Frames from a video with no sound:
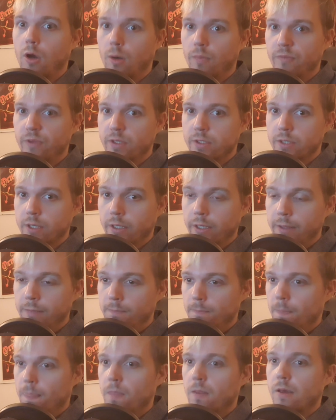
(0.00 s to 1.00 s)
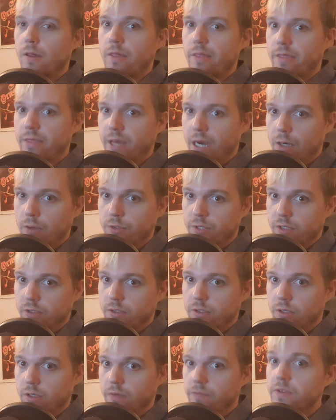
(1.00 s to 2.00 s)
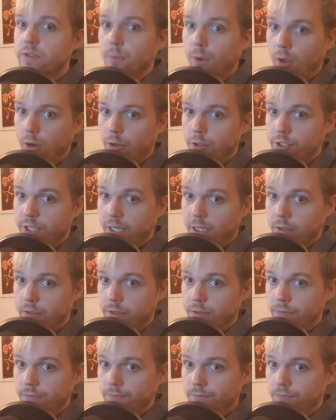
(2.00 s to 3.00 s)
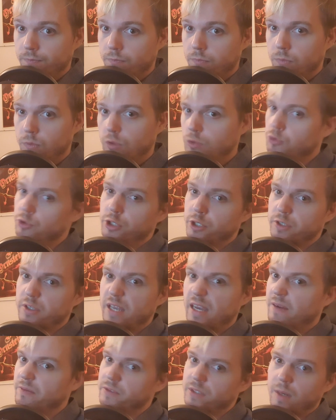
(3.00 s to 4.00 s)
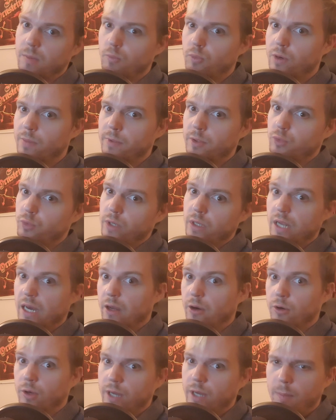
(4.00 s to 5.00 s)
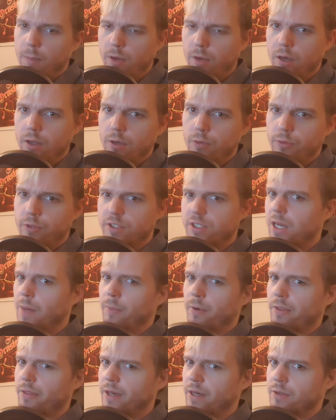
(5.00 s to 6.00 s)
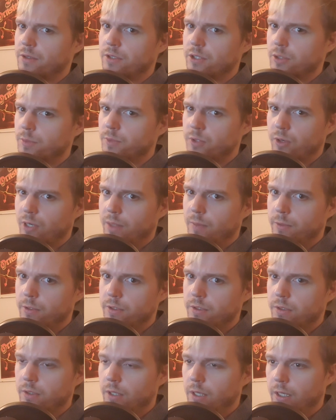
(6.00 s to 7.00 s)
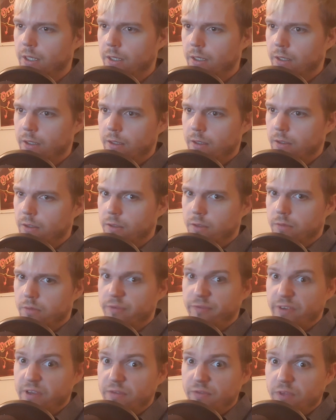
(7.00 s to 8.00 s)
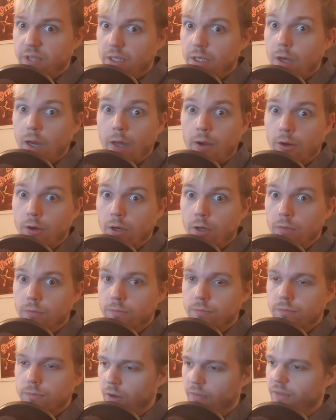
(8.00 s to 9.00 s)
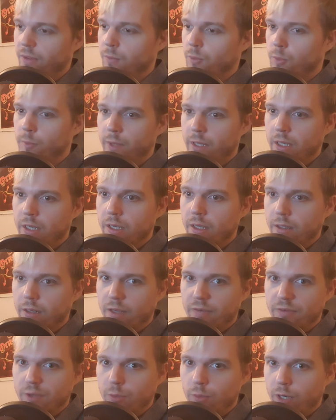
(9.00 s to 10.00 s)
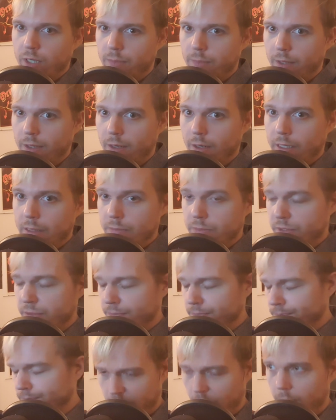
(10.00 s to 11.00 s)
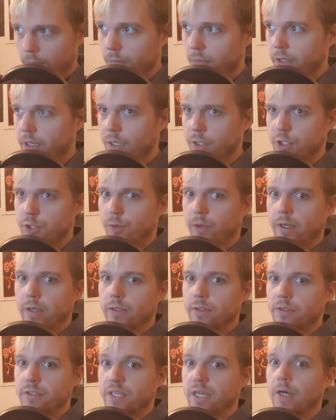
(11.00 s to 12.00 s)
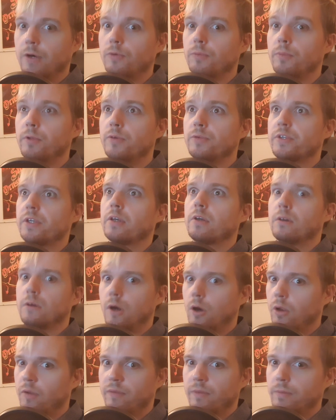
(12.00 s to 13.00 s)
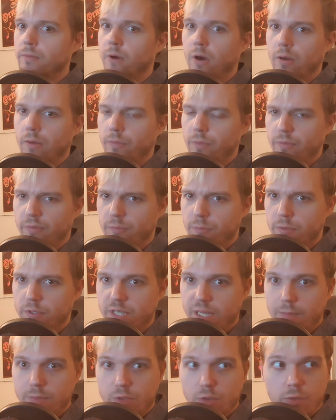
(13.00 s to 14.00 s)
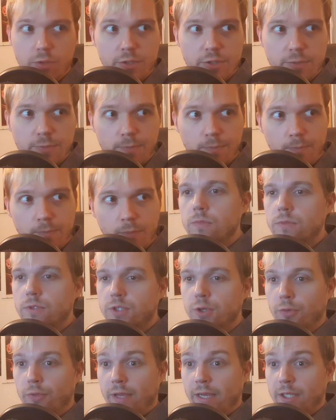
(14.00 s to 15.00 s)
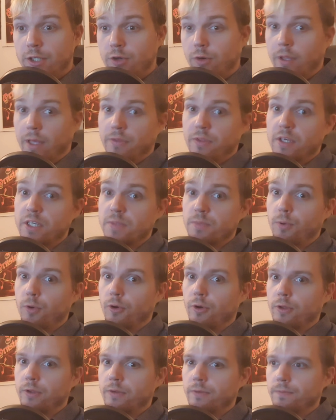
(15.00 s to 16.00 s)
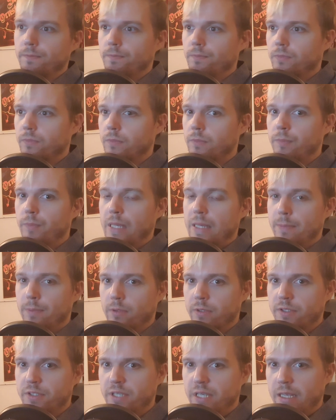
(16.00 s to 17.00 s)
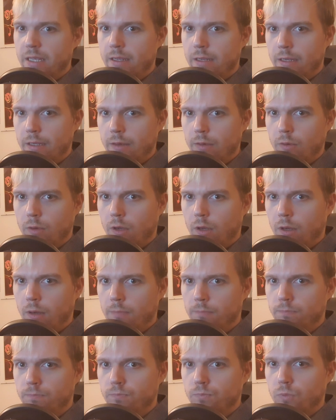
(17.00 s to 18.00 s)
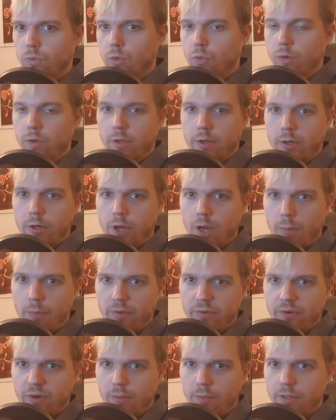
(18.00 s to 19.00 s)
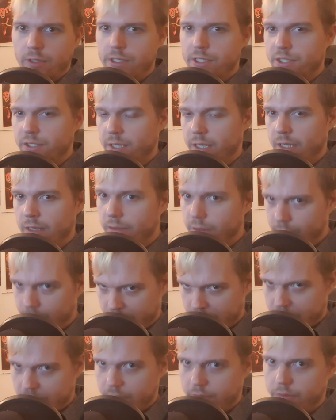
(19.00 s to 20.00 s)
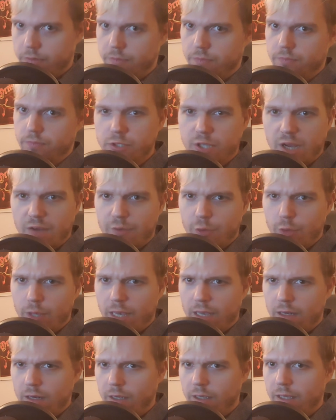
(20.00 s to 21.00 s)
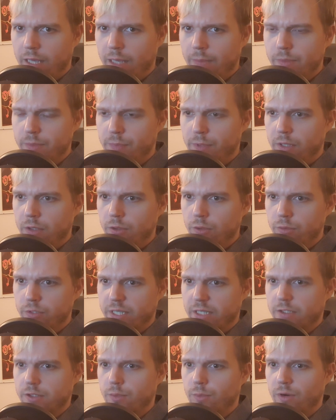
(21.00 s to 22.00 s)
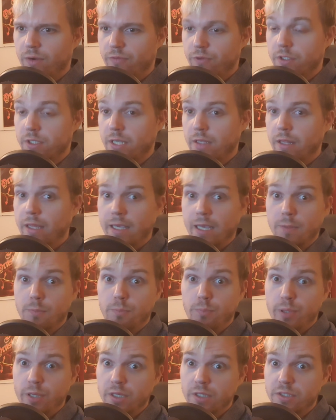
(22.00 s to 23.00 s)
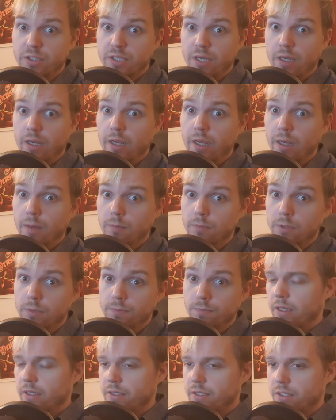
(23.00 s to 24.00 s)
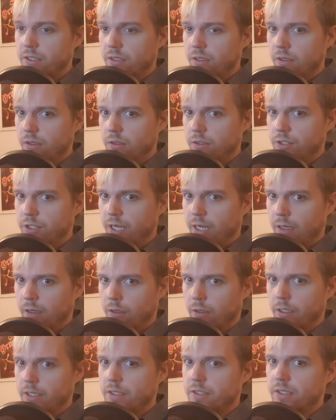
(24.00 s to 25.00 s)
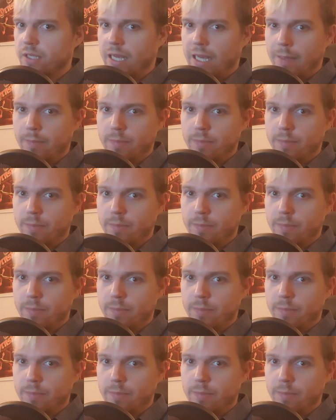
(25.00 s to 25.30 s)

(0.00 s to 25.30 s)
obviously, thousands of smaller channels who just have somewhere between, I don't know, a couple of hundreds, couple of thousand subscribers. 50, I don't know. All of them were being hit left and right by claims from Illustrated Sound Music. All of them are from the same source. So naturally, at this point, people see where they're coming from, and they see this Gustavo K9 Games being used as the reference, and they get pissed at him. His channel is